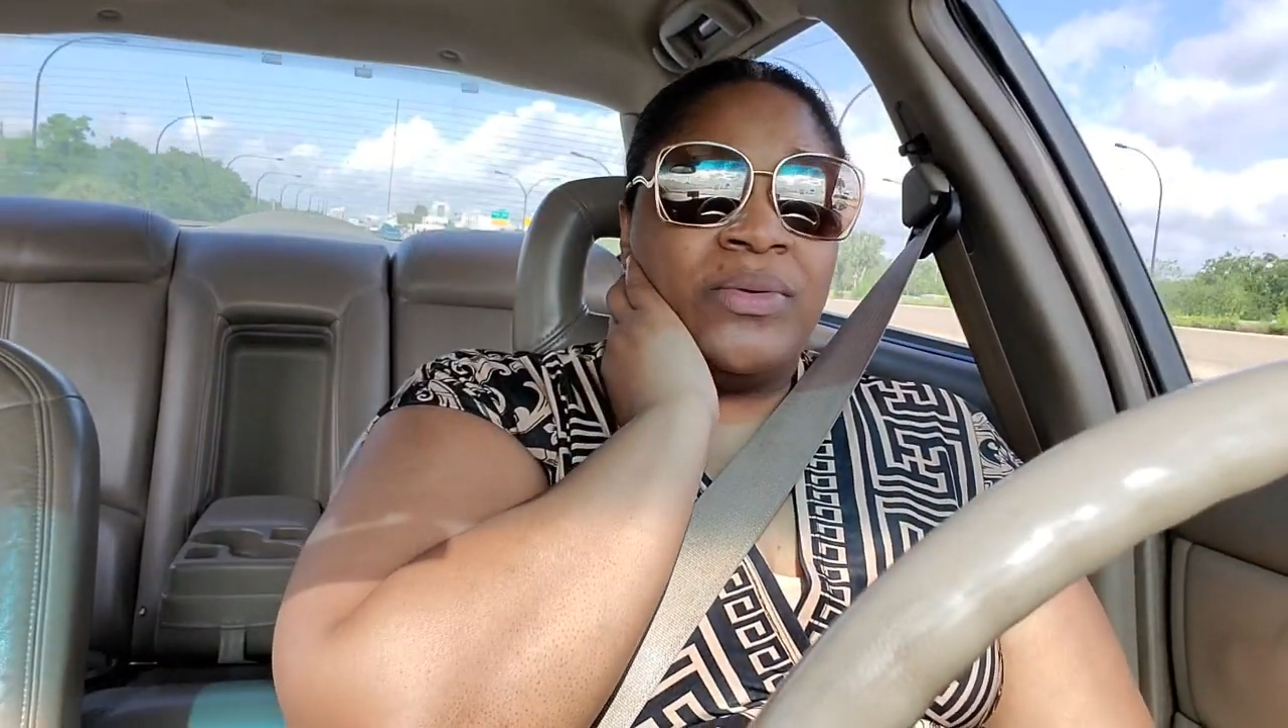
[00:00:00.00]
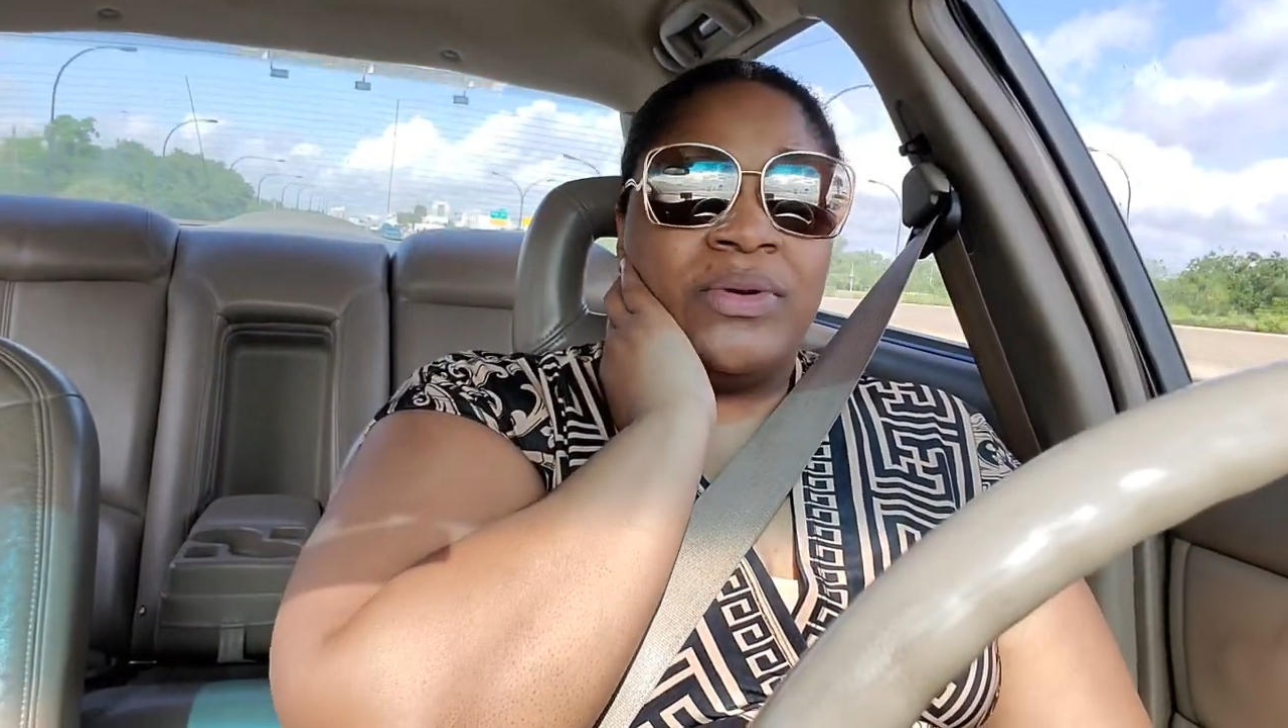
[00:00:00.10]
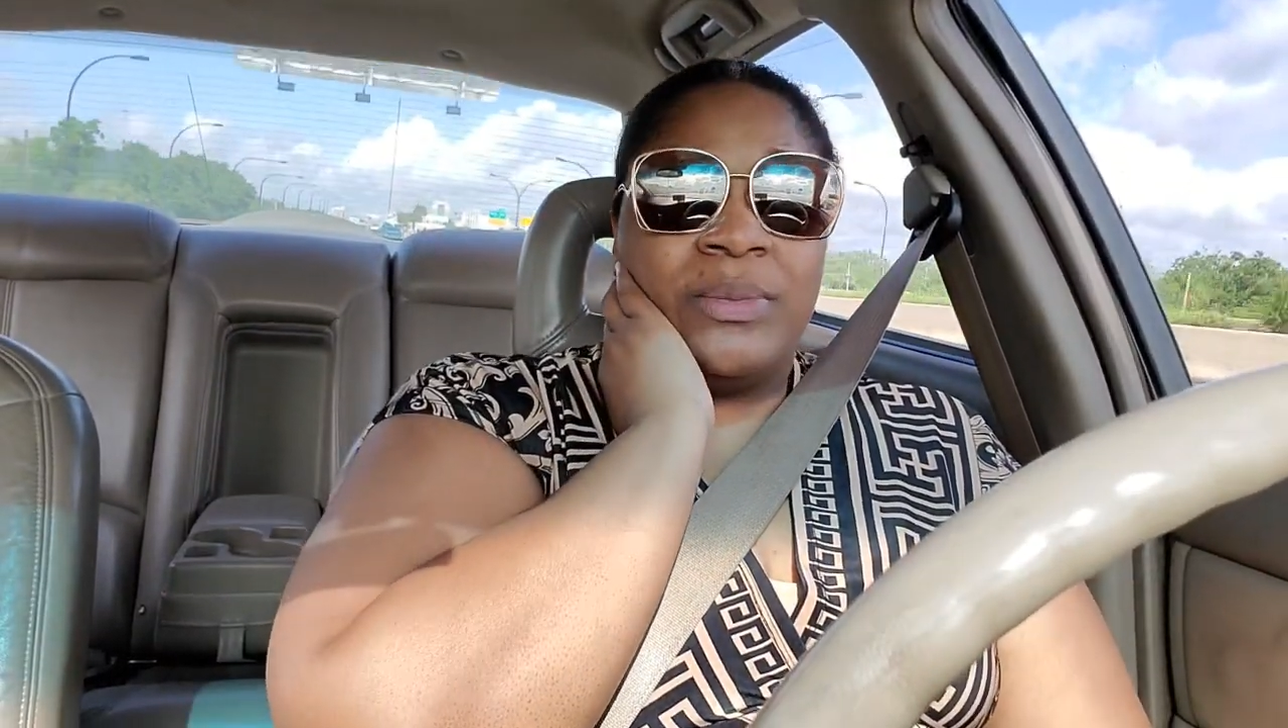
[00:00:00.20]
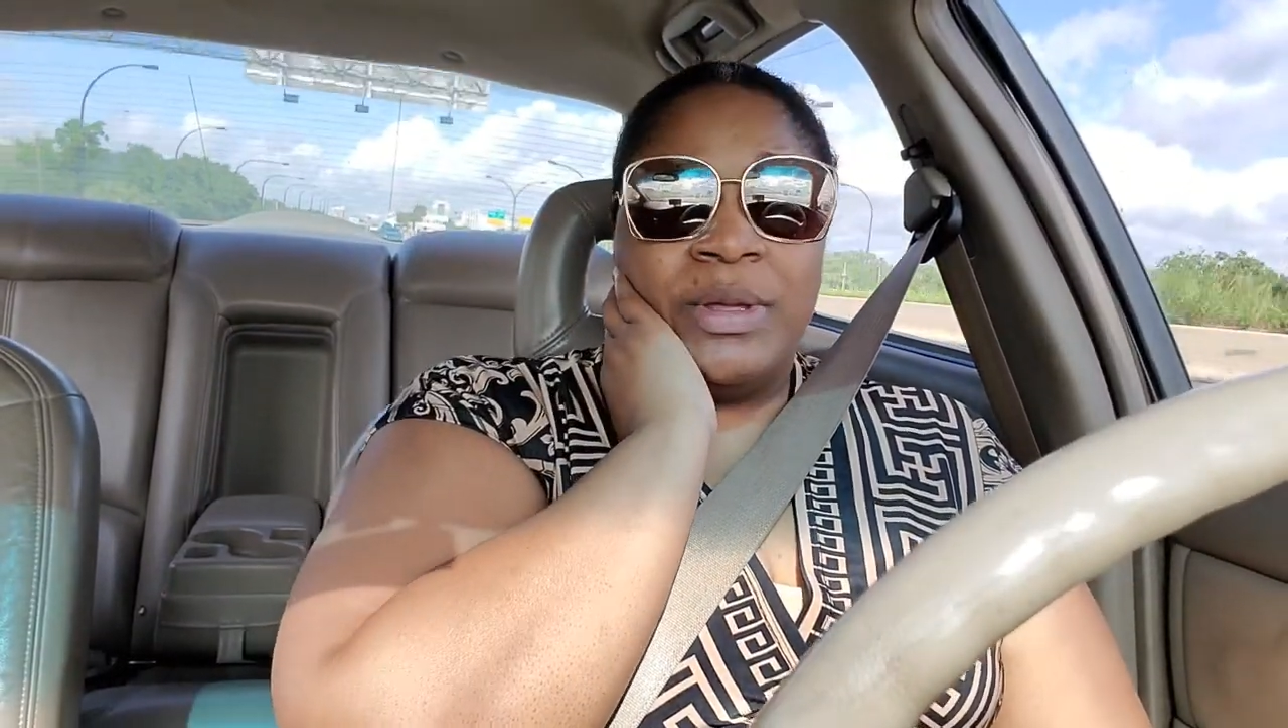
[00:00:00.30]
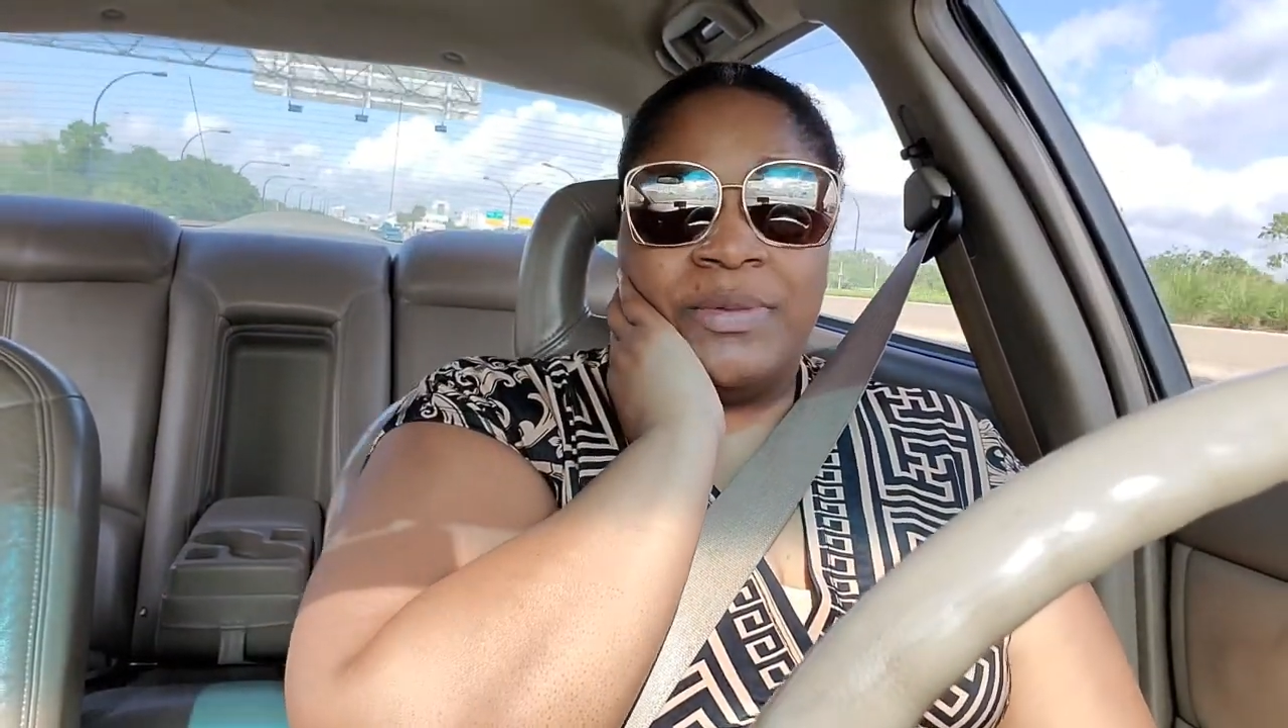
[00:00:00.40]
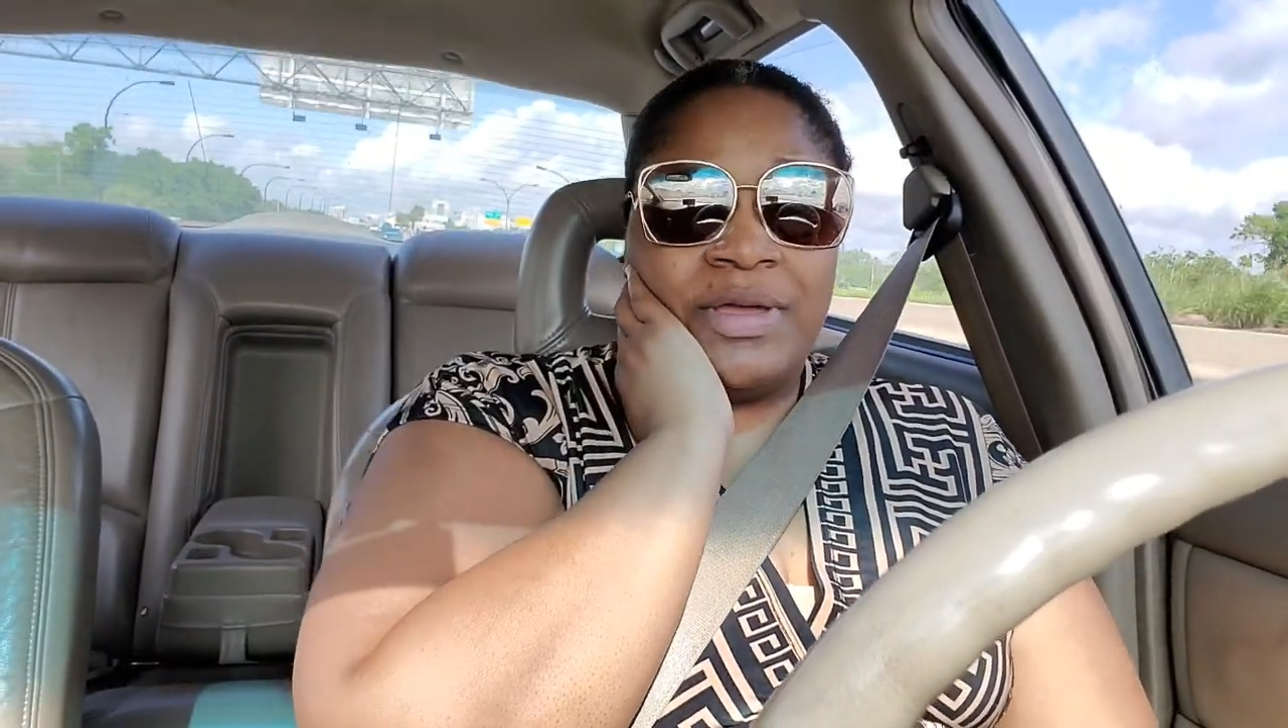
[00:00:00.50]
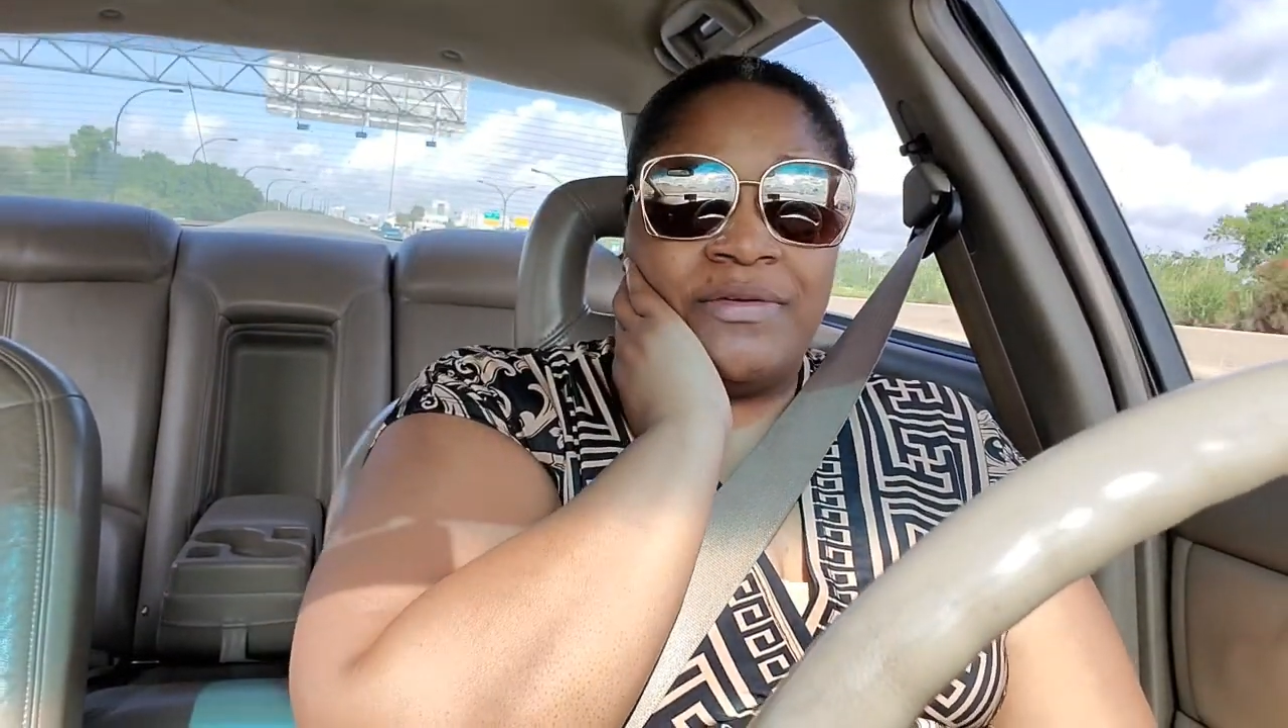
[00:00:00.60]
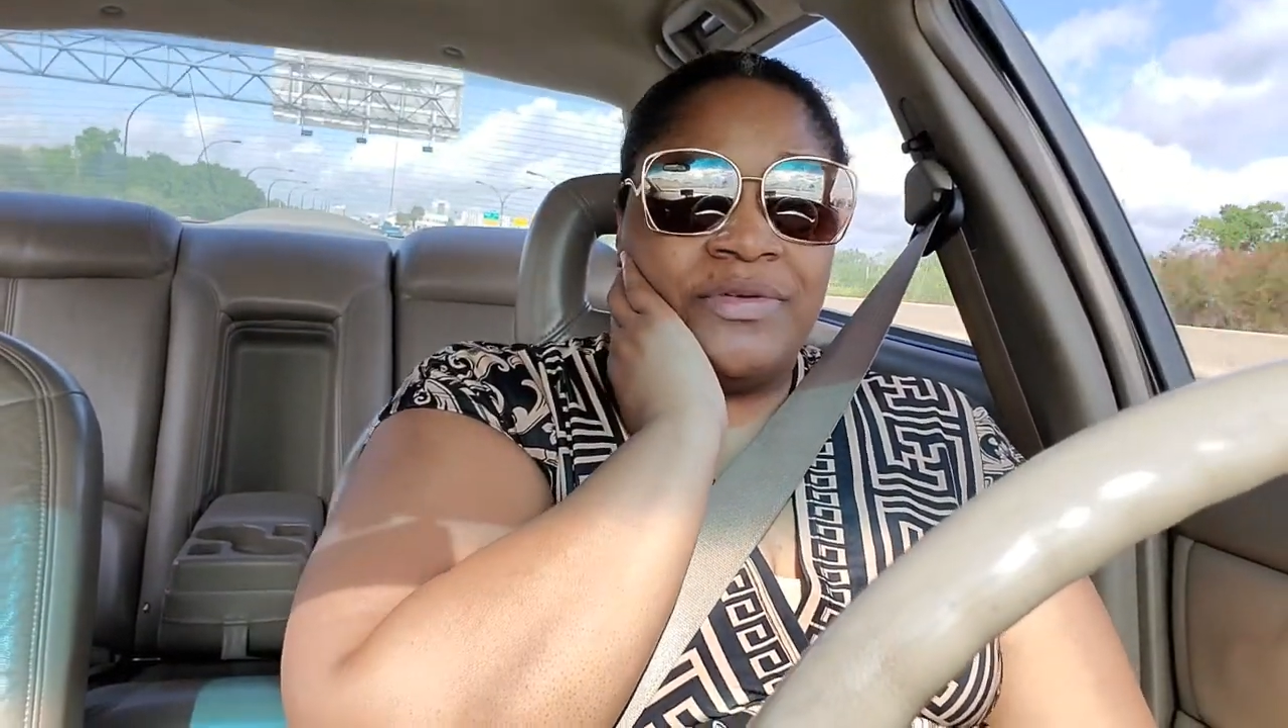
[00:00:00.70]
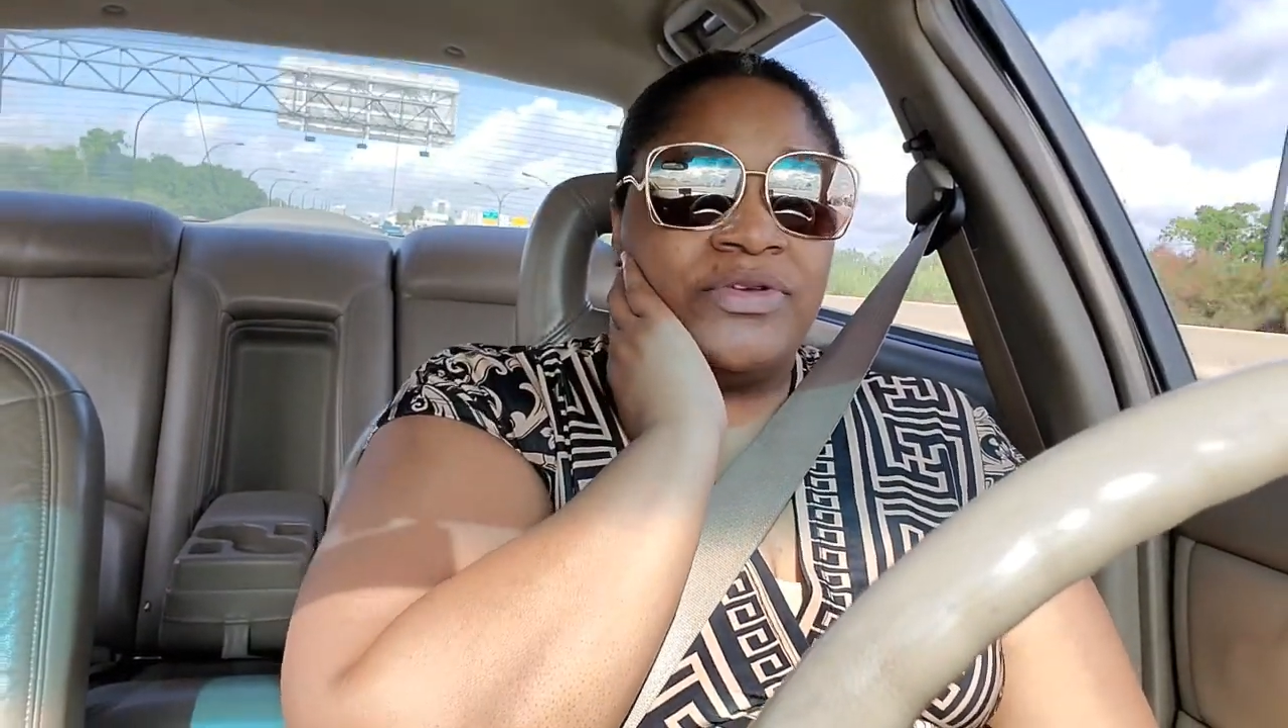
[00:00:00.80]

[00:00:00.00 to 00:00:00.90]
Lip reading: or maybe every